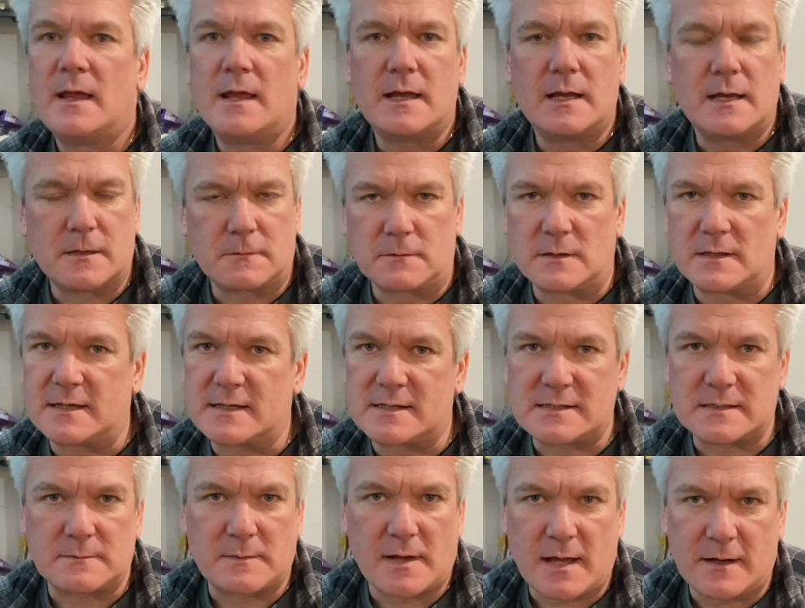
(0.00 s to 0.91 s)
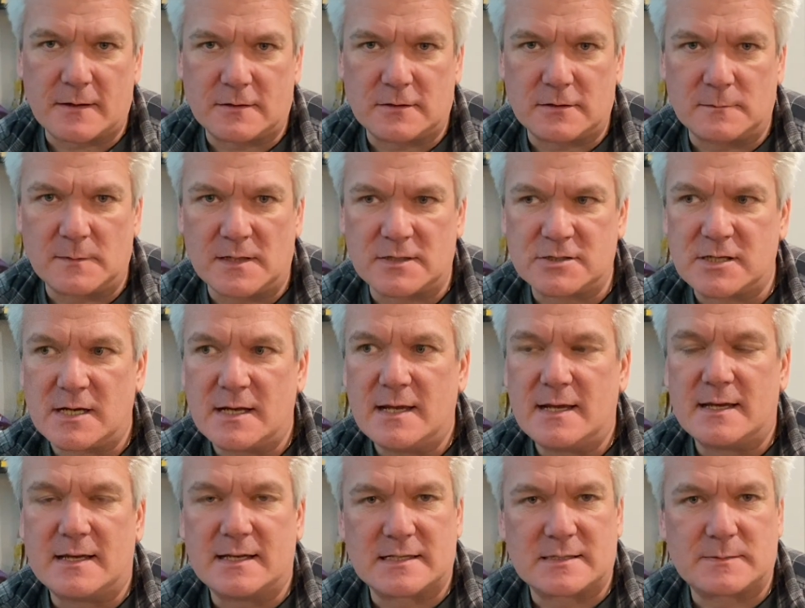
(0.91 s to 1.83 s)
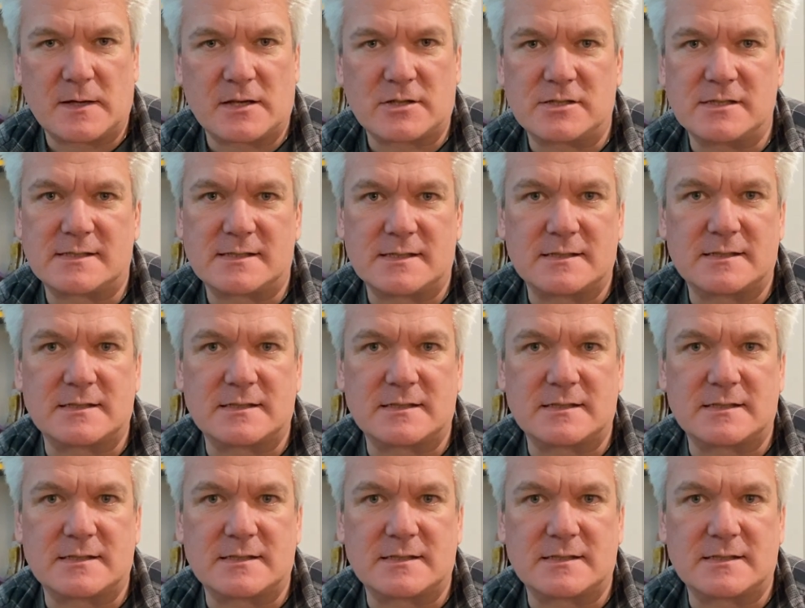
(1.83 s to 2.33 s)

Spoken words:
It really doesn't matter too much, especially since